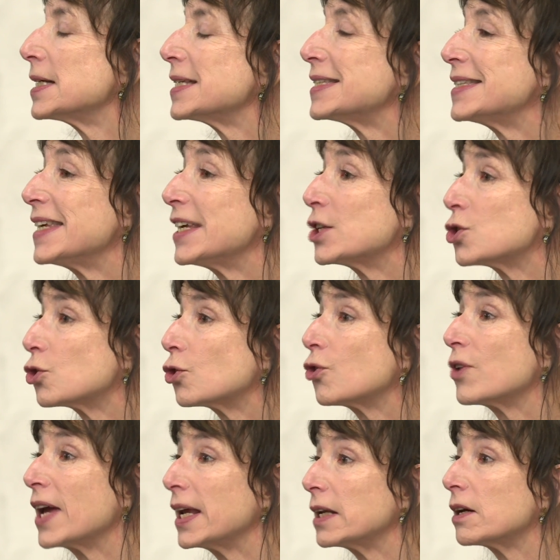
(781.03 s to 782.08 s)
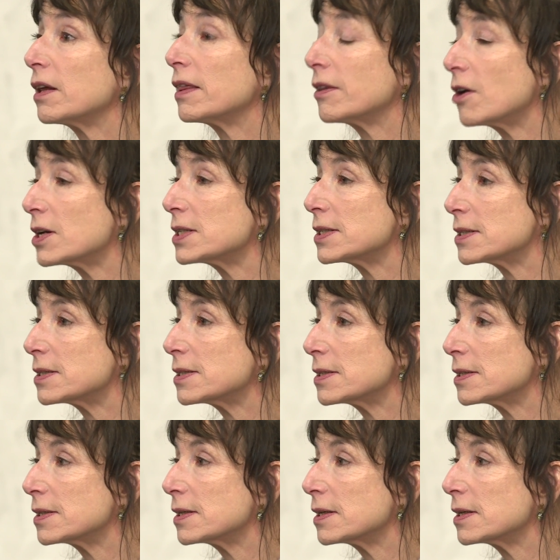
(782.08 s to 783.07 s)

seeks to create catharsis,